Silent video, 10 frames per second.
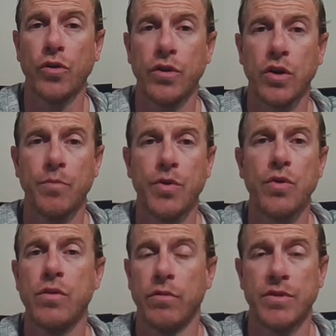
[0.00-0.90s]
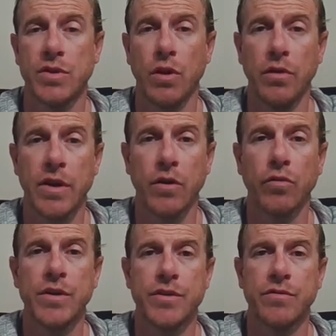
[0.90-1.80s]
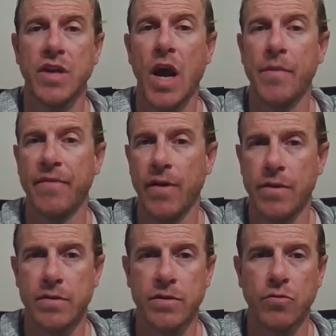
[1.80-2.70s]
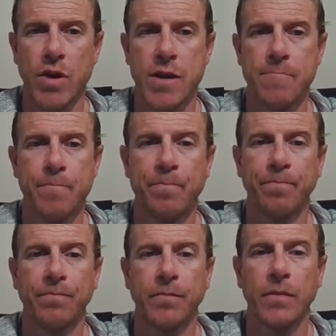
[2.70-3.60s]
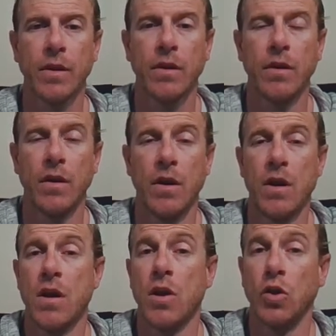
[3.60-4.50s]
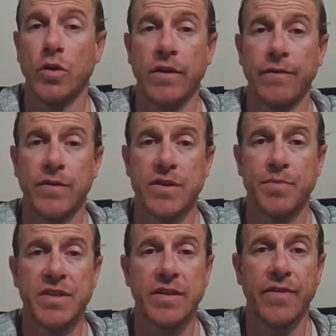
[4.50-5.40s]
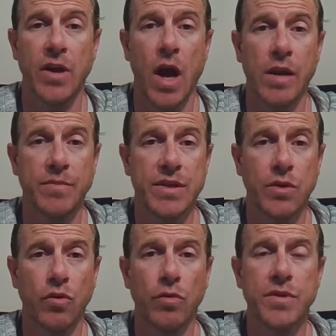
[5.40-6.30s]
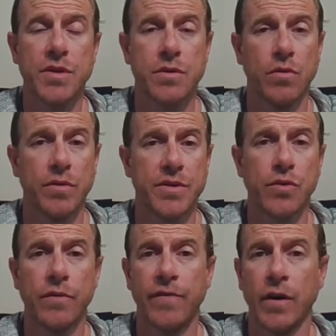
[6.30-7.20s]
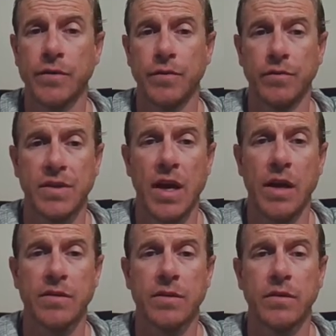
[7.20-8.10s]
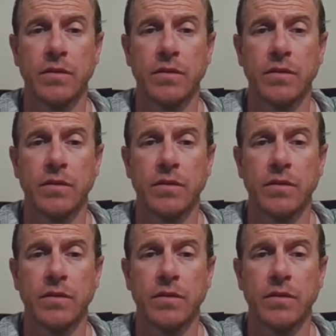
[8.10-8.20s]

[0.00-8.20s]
the computer and slowly increase your time in front of the screen. Looking for specific items in a grocery store is a good functional task.